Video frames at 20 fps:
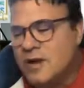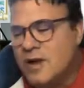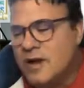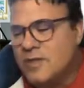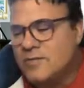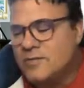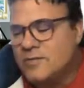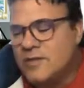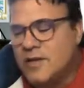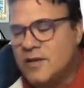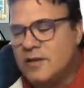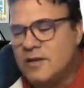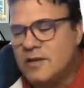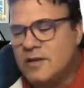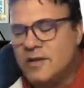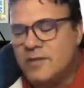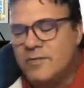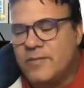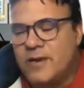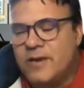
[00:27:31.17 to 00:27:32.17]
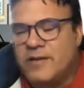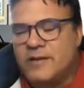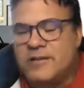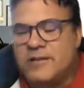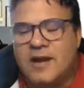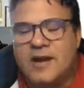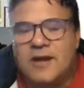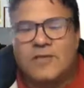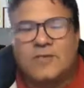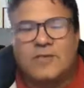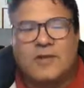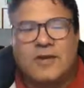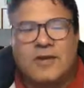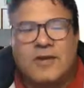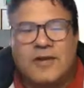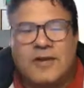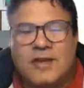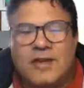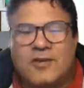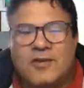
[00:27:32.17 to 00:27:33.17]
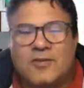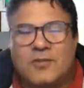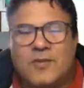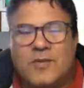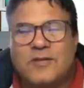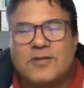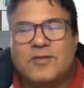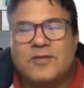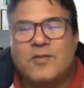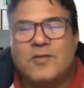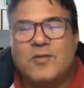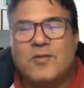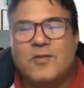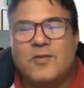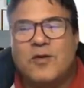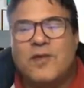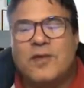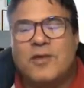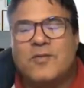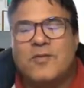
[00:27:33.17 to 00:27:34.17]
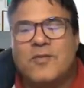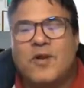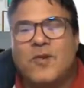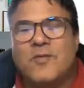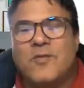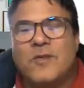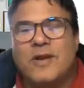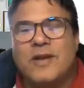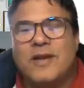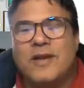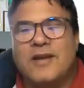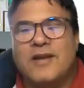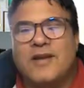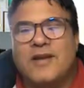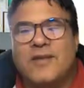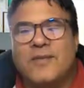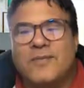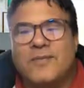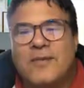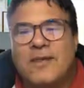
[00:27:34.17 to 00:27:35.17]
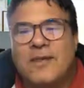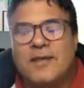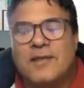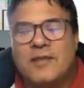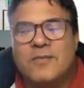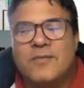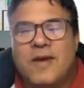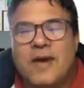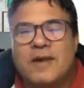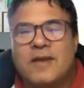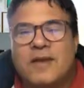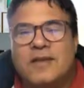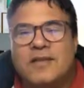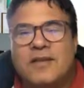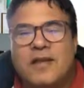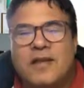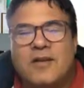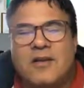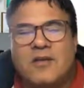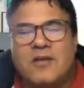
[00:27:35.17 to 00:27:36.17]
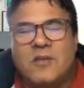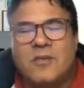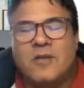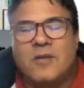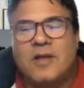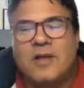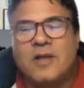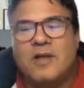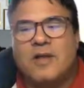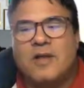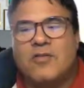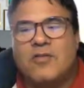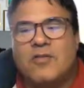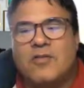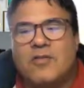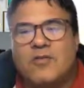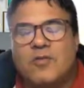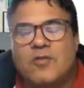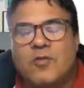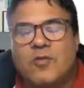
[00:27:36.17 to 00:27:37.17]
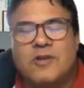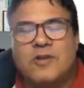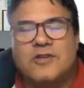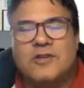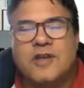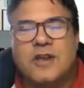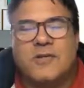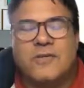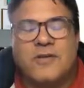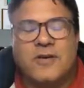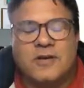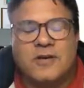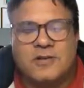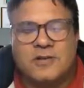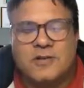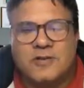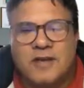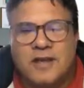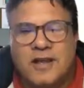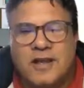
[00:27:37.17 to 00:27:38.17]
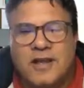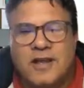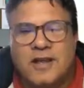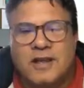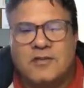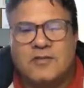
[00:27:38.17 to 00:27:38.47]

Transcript: I've said uh, many times, and especially really appropriate here, the amount of data on the planet Earth is 40 zettabytes today.